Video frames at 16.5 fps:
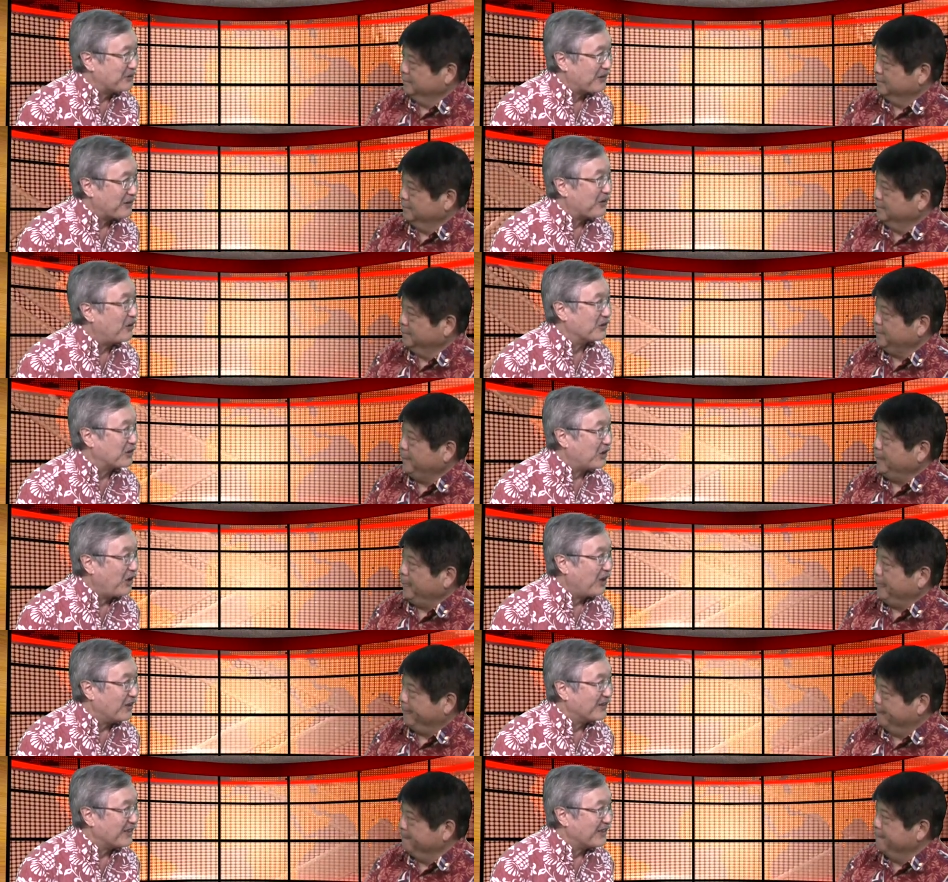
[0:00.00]
Speaker 1: They're all
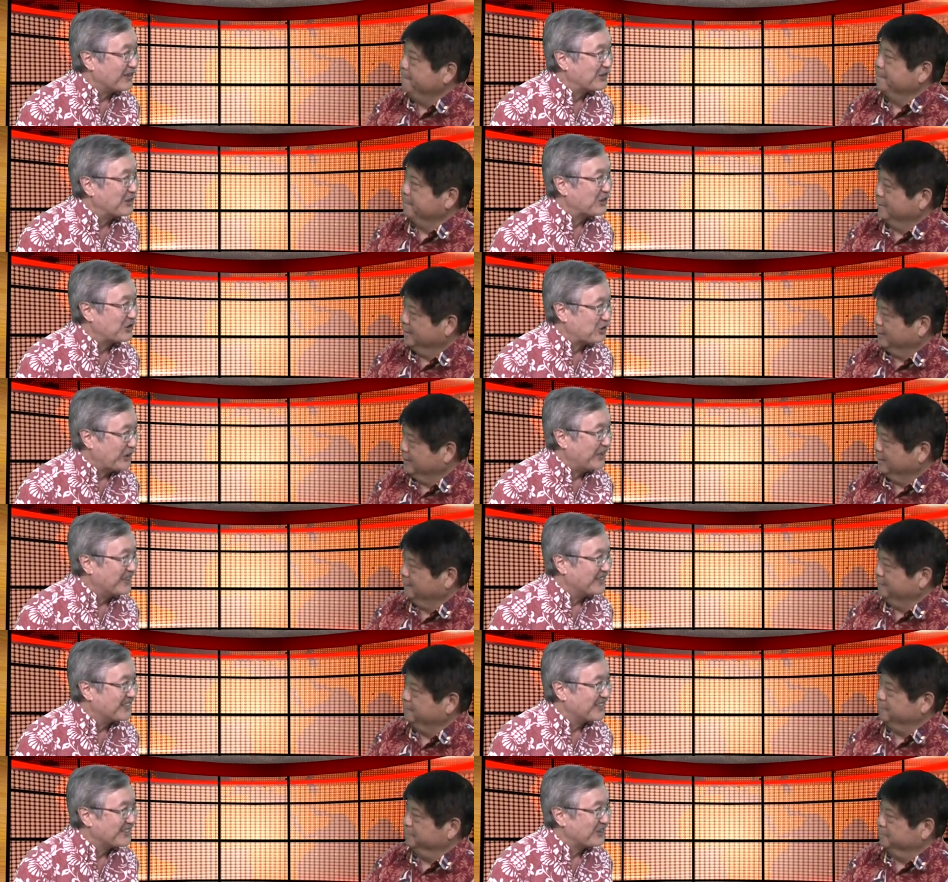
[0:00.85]
gone, the sugar
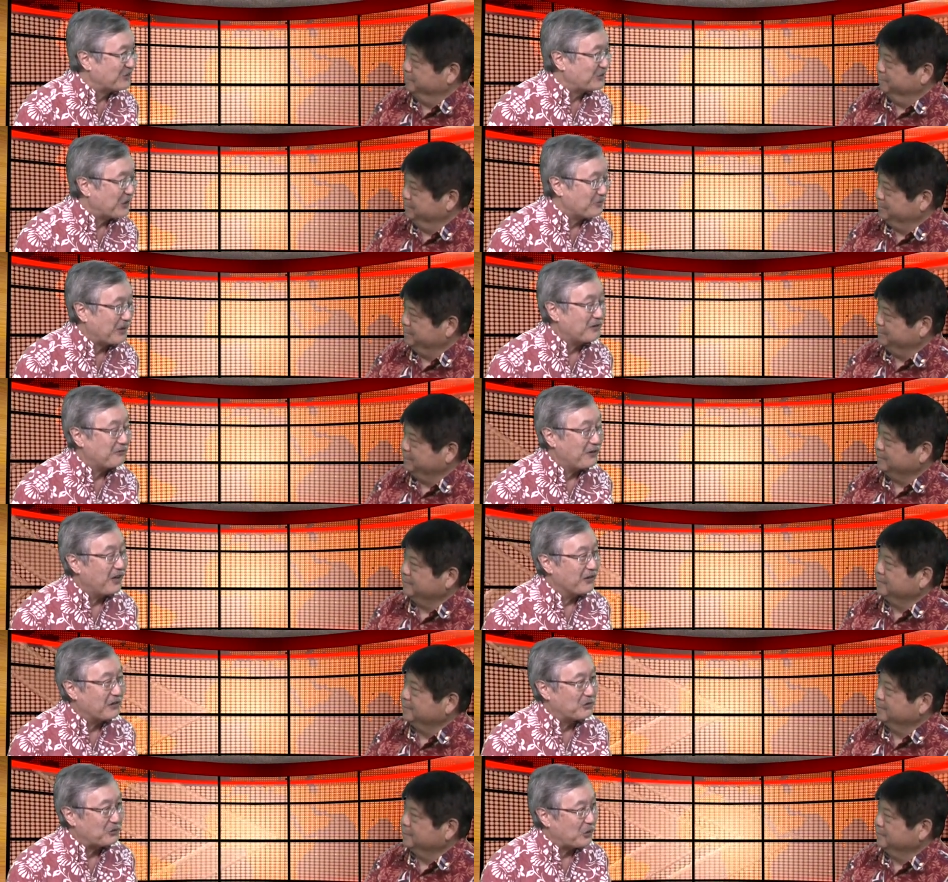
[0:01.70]
trains and so forth. My
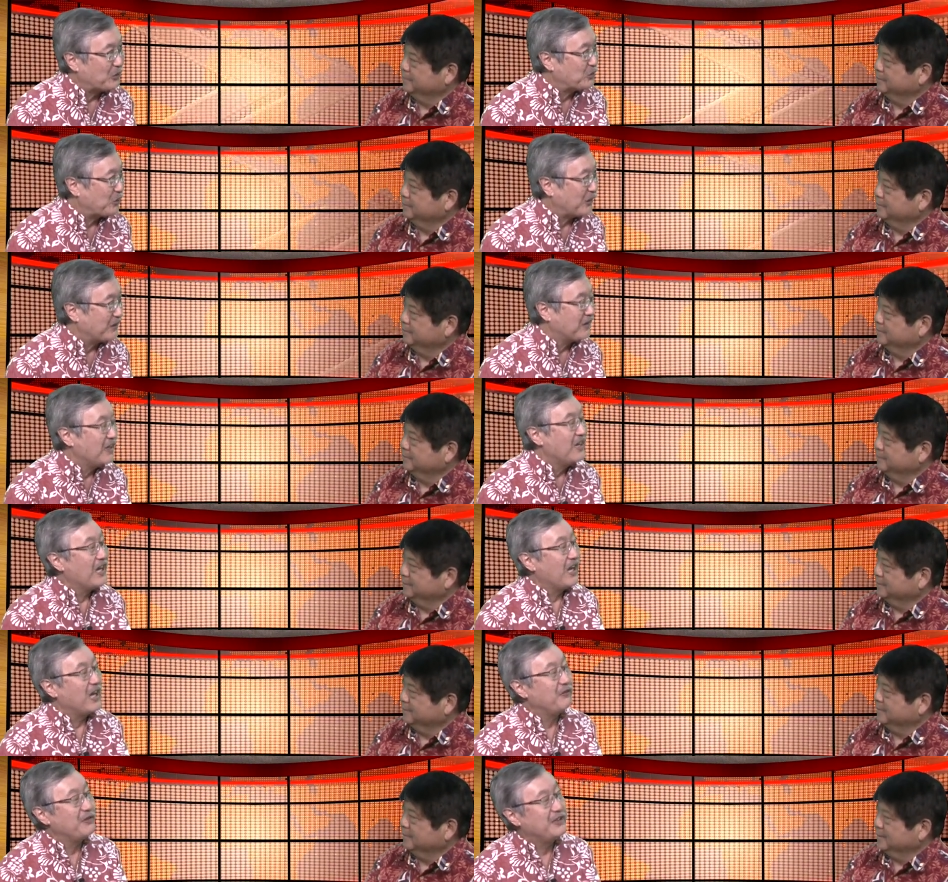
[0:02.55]
father rode one
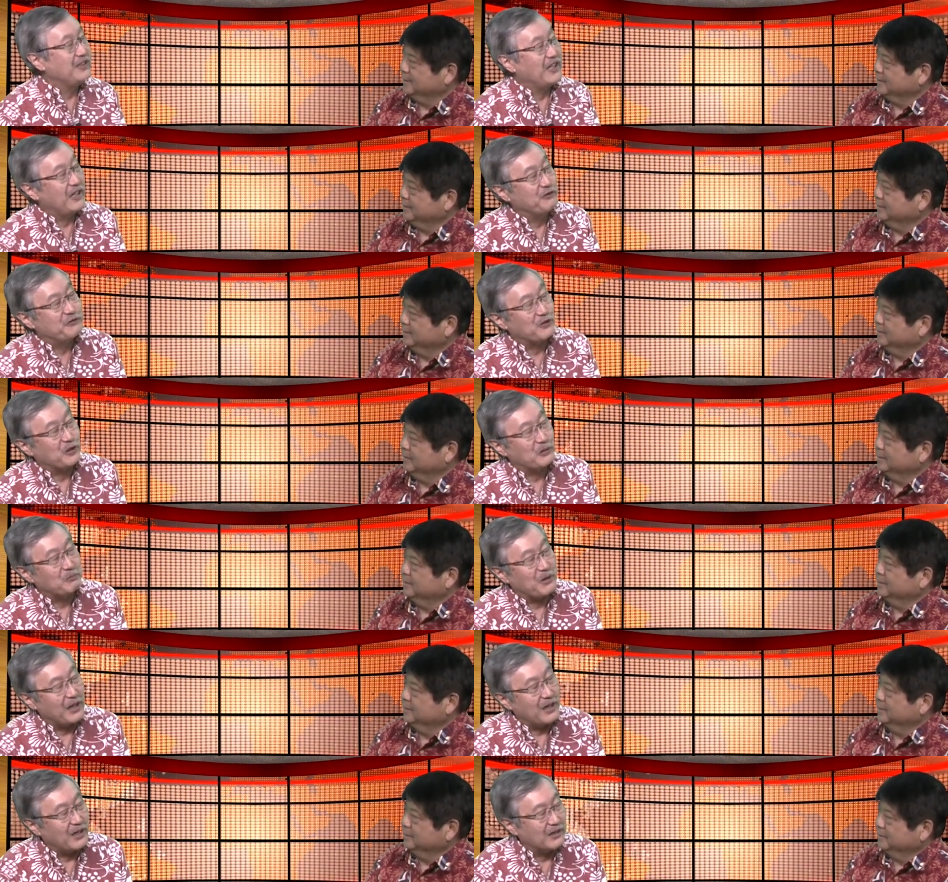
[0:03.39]
every day from
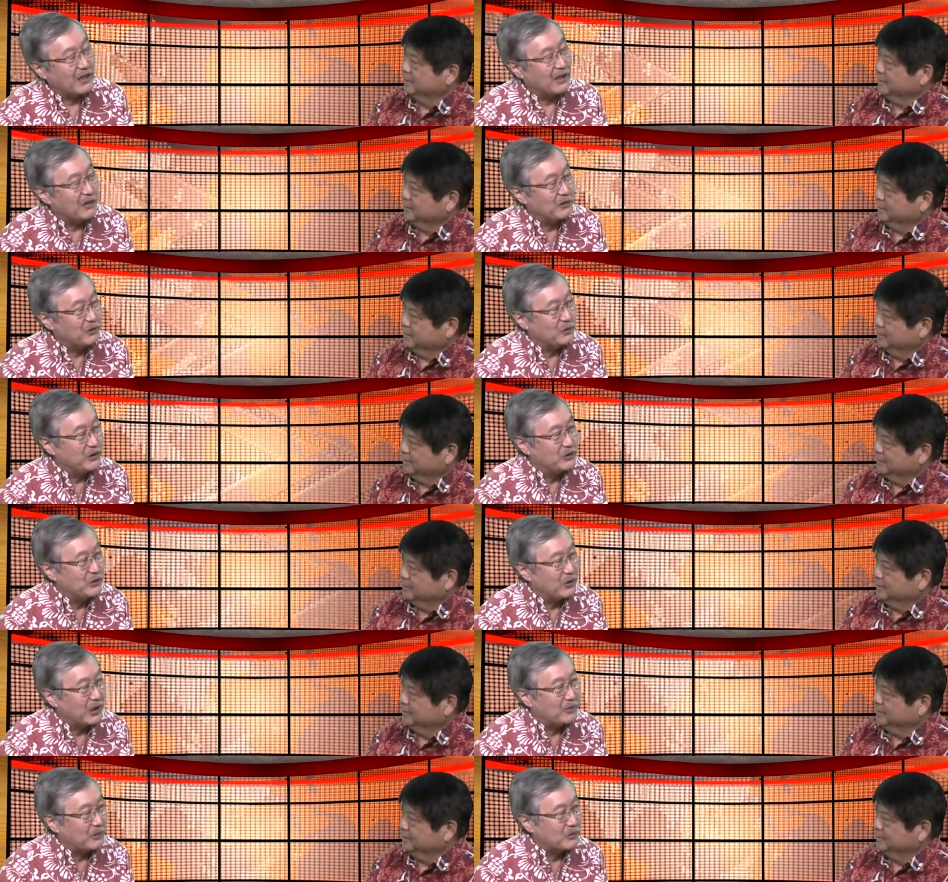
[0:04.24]
Kahului to
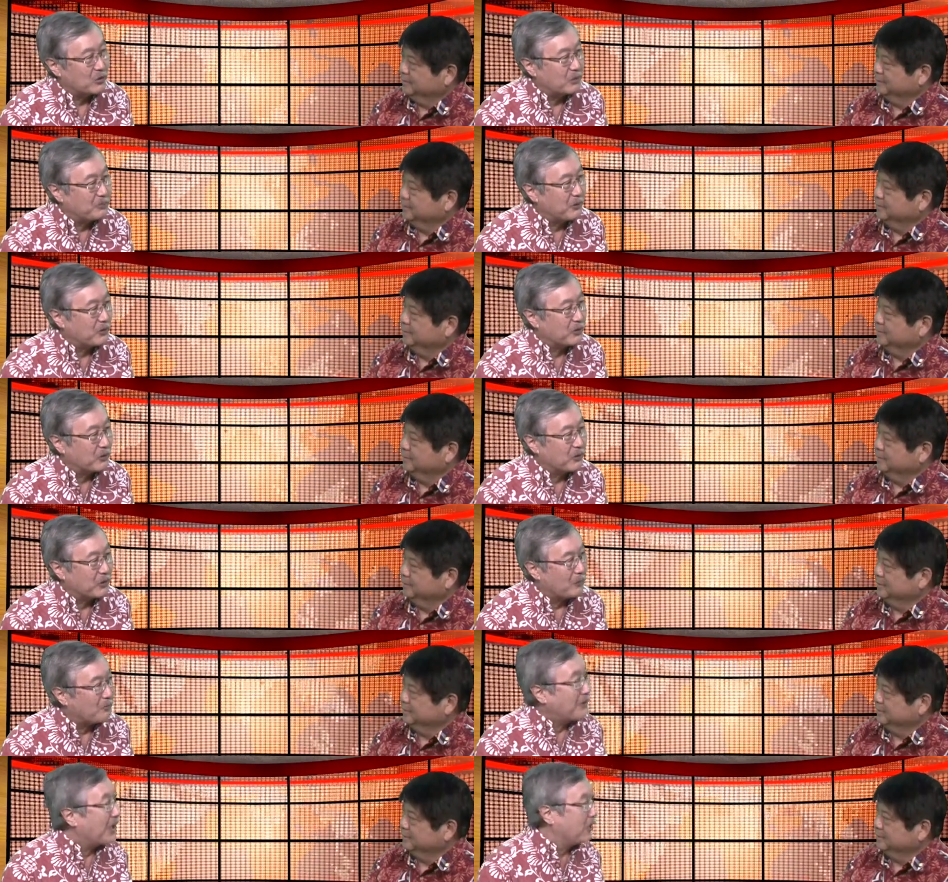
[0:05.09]
Hamakuapoko
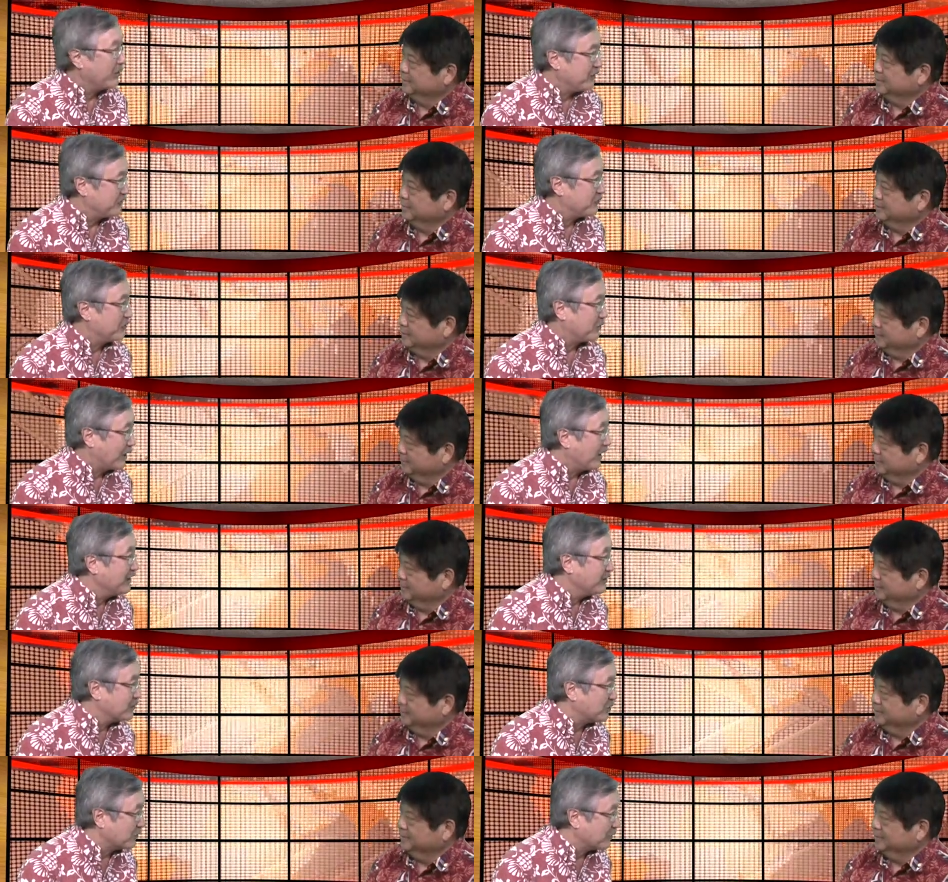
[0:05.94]
on Maui for high
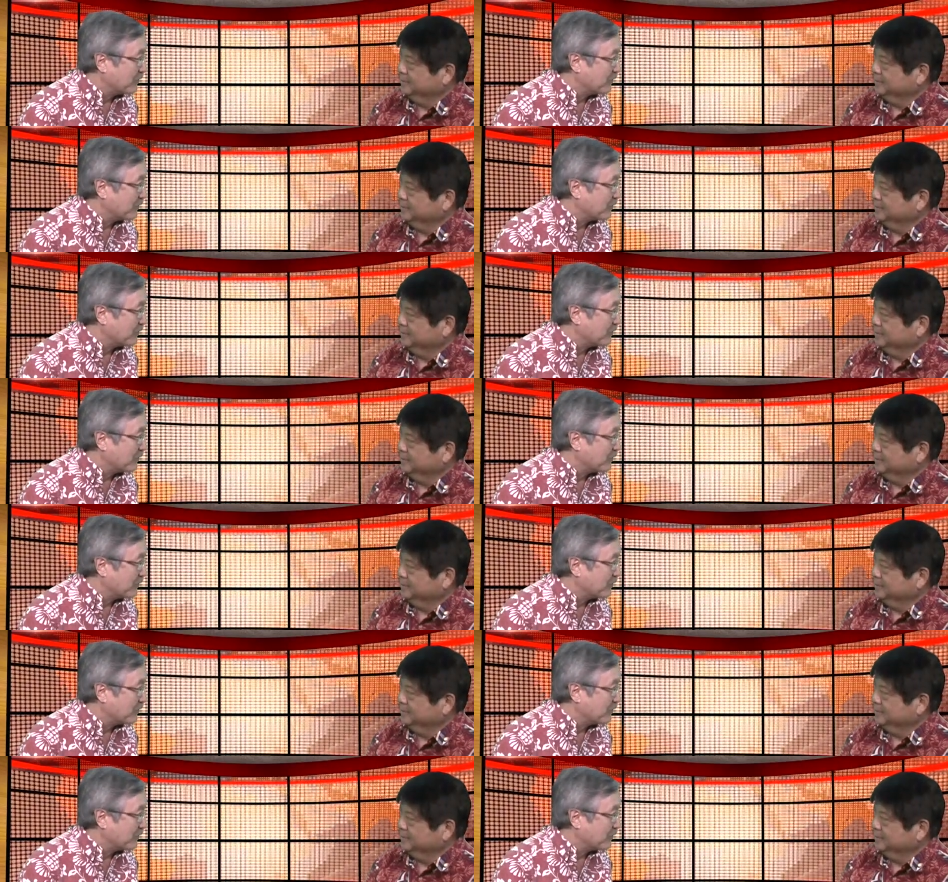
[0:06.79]
school.